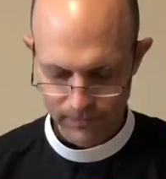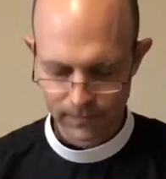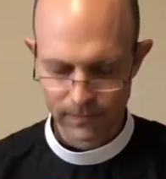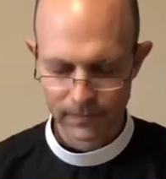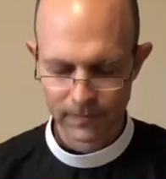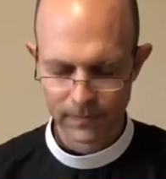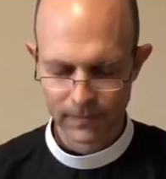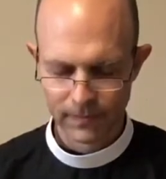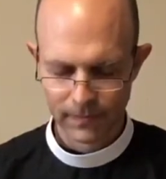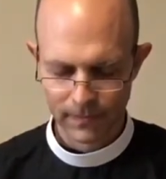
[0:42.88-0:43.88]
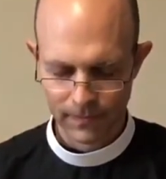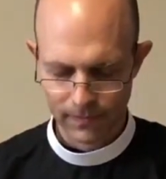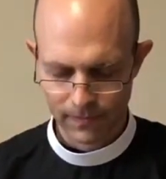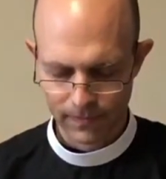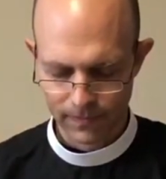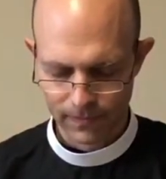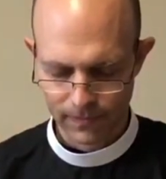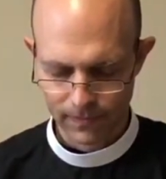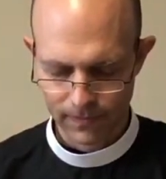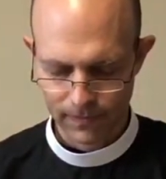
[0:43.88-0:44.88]

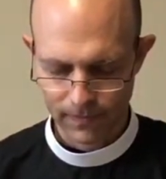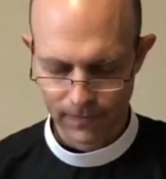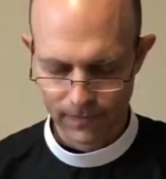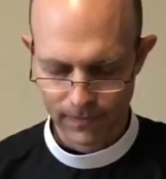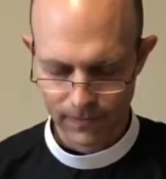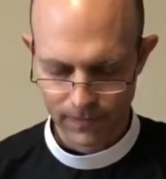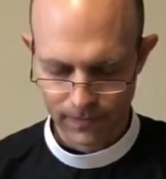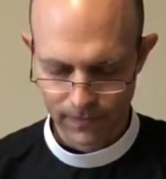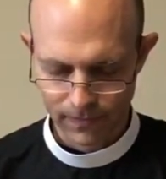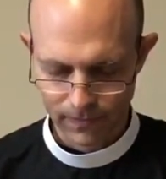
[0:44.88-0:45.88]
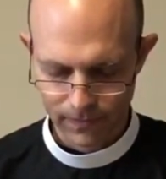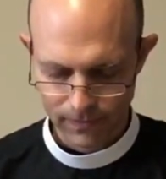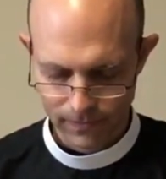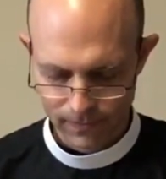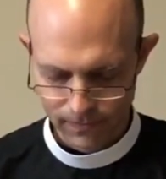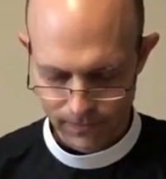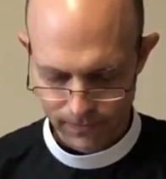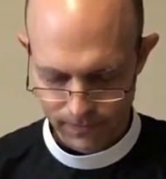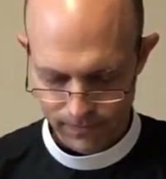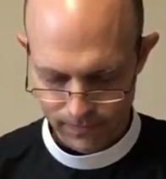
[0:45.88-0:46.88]

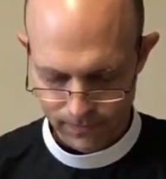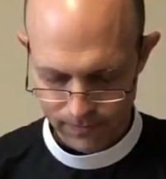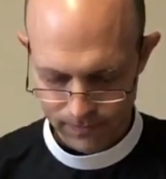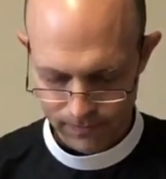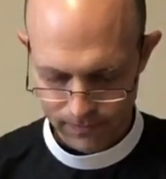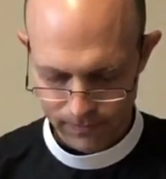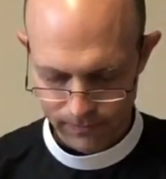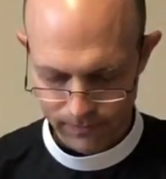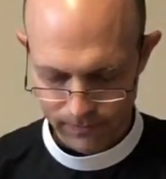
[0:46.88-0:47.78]
(no one is talking)